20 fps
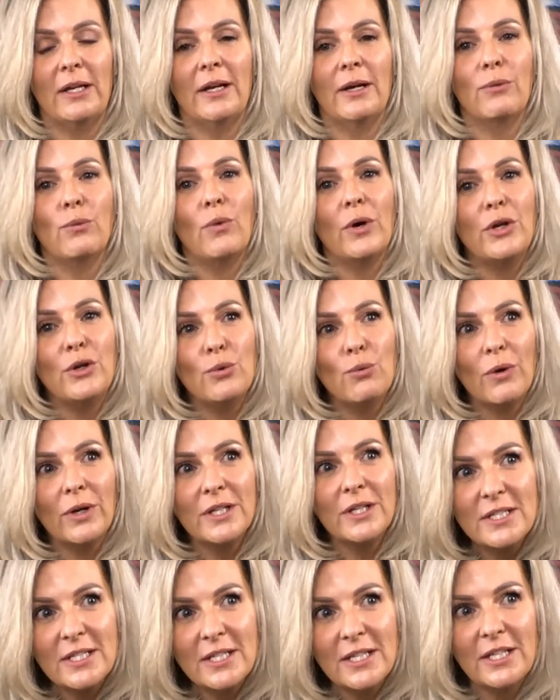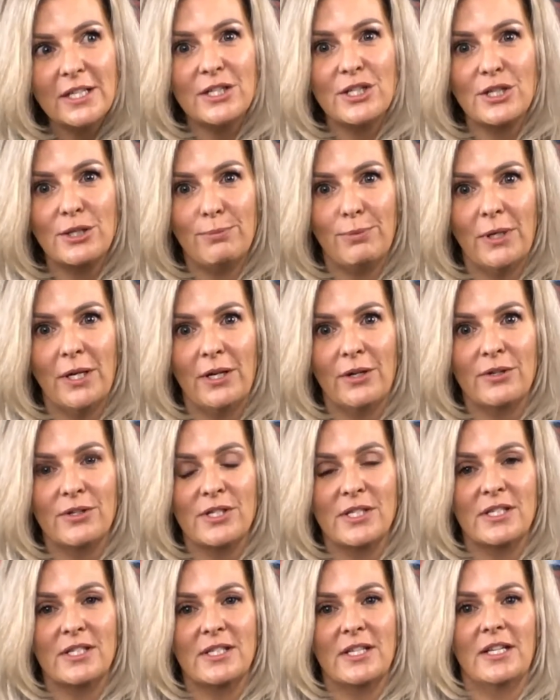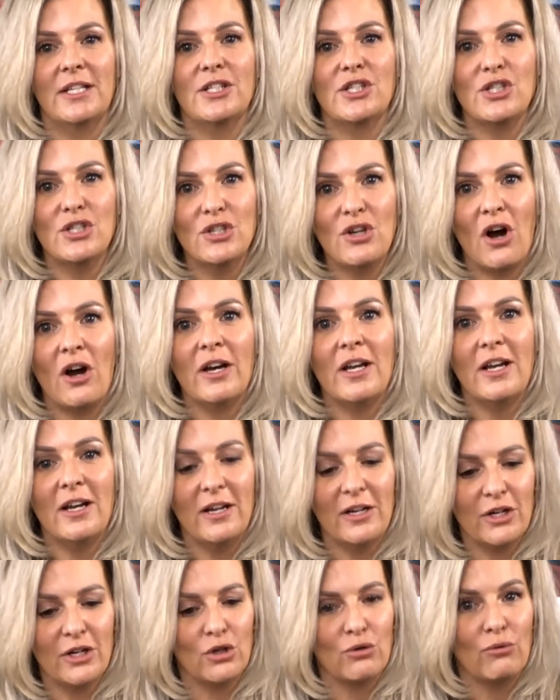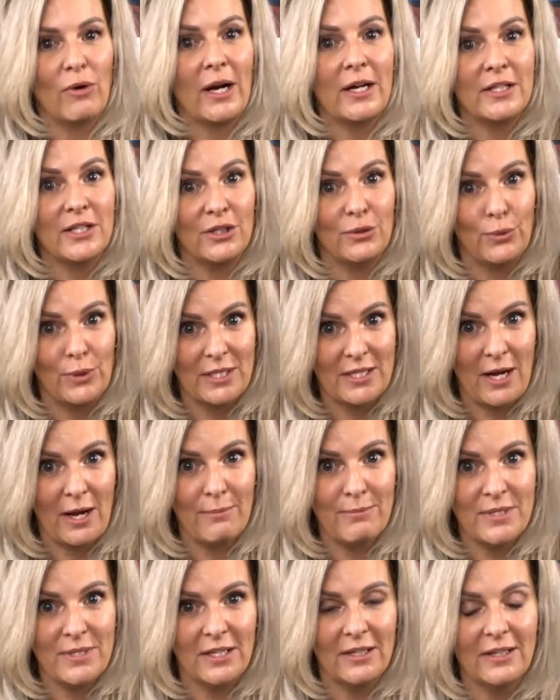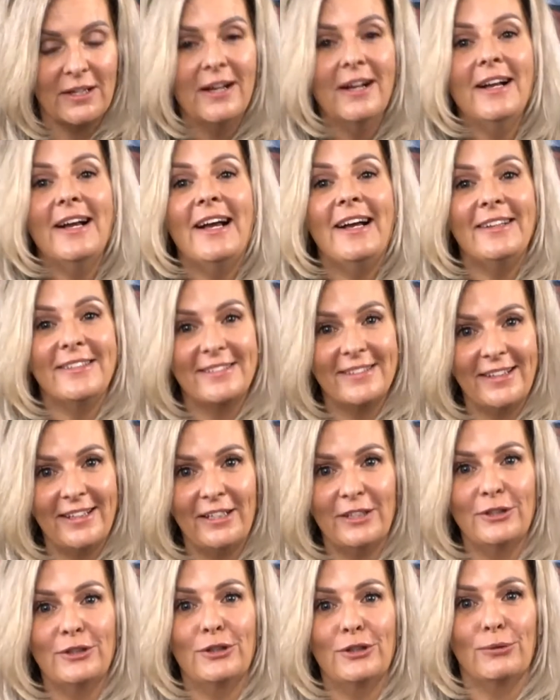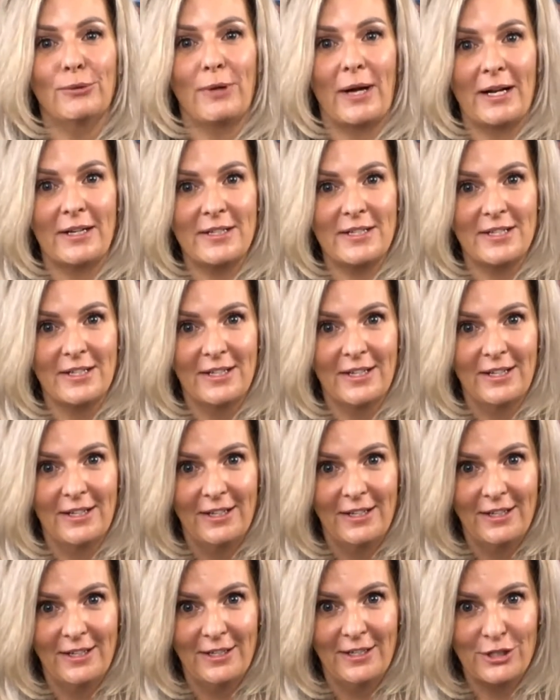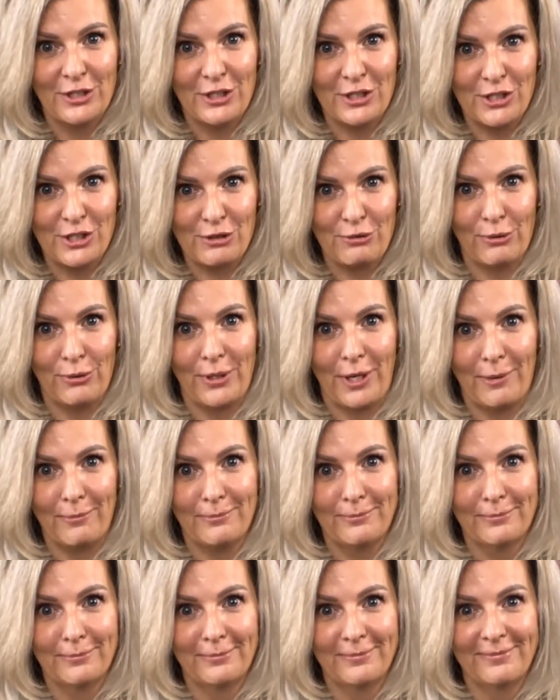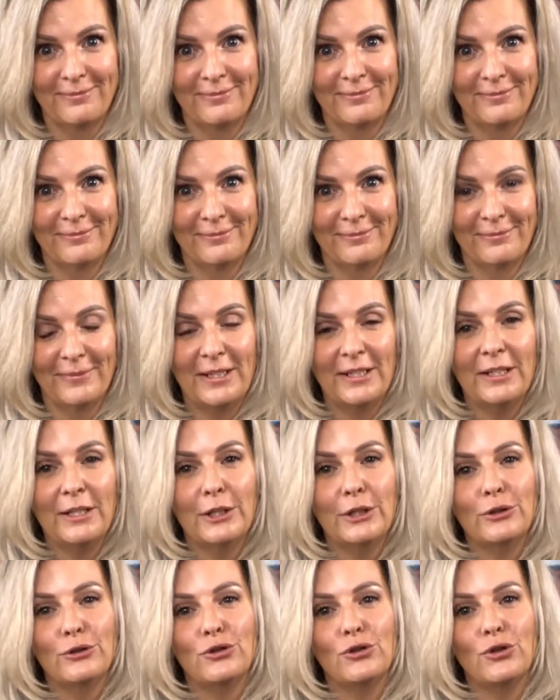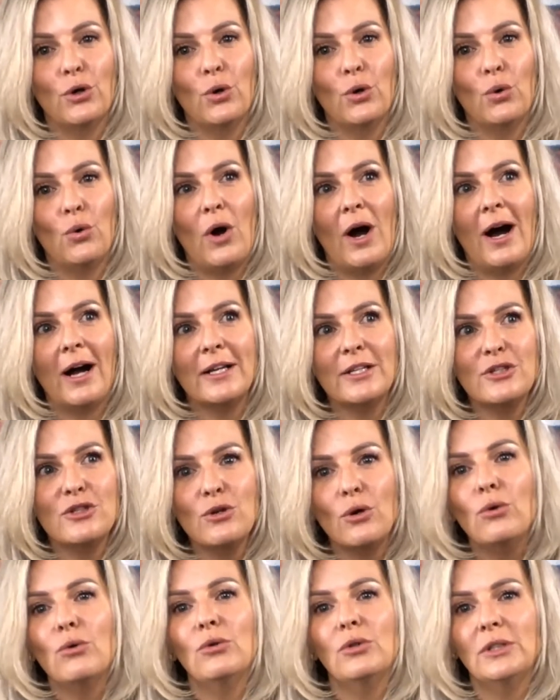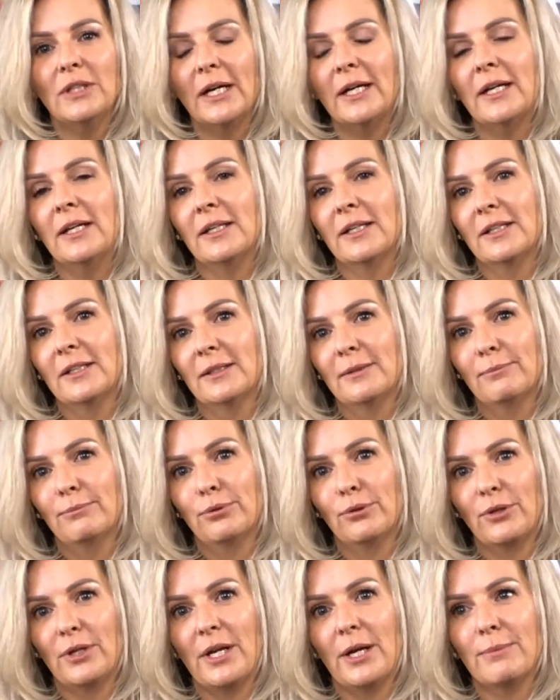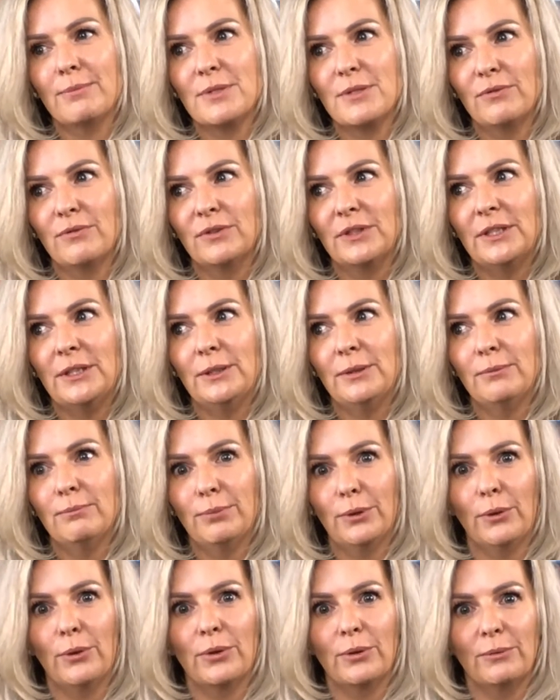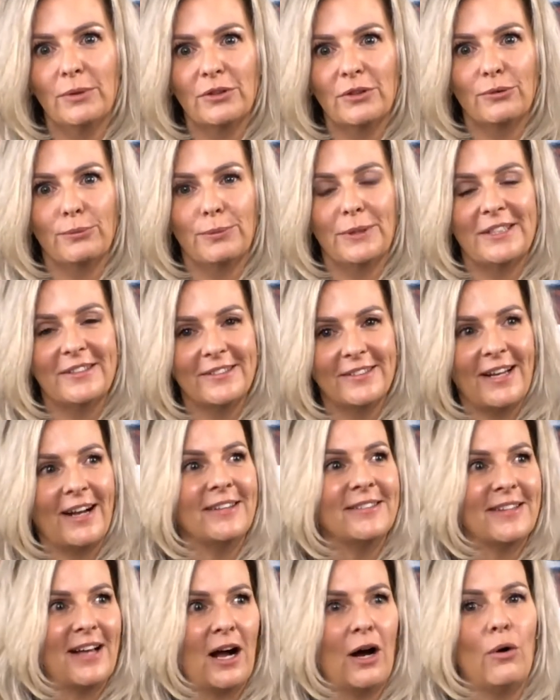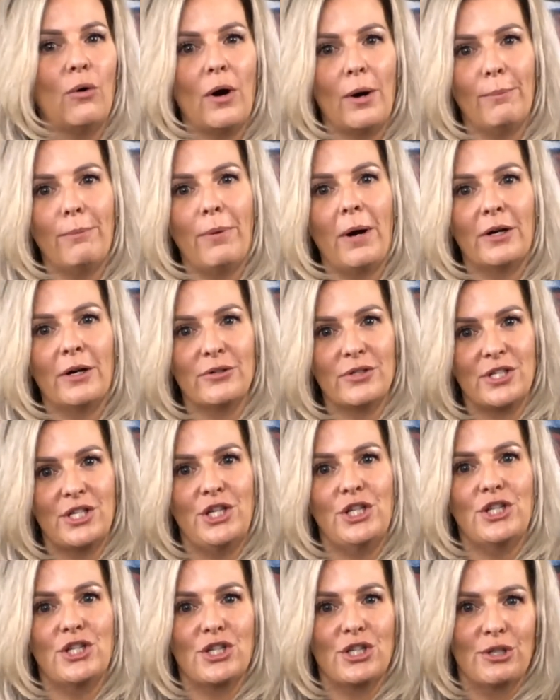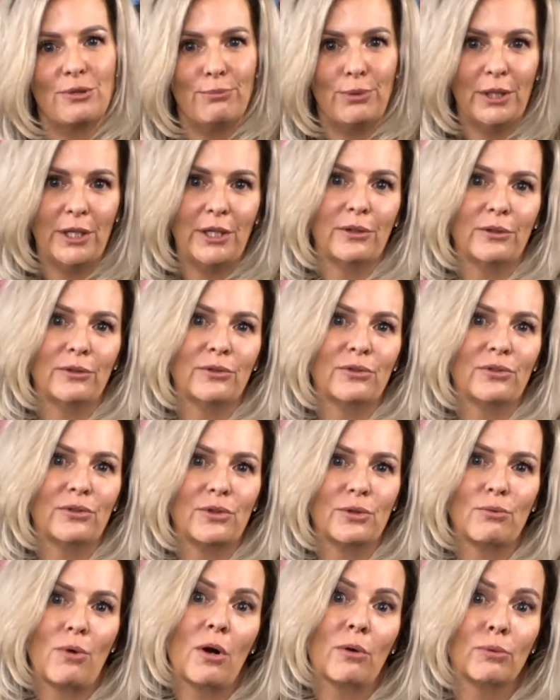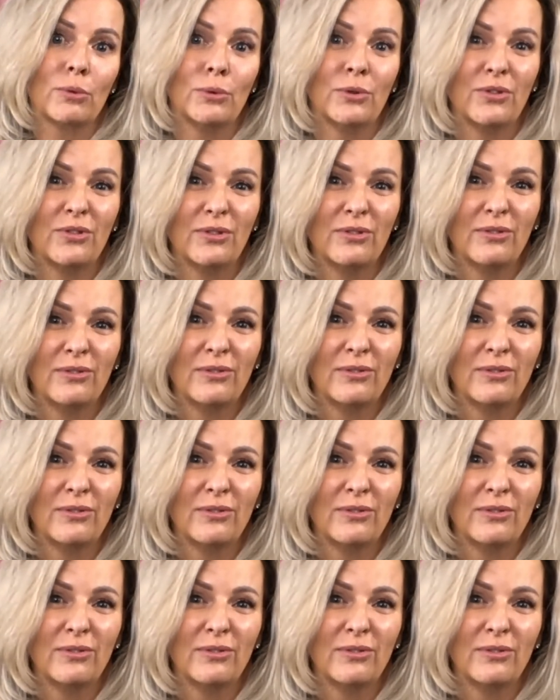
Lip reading: And what you want to teach the players is that it's not incorrect to attempt it. It's incorrect to screw it up. So I don't like preemptively blowing a whistle because that's how umpires teach players the wrong rules.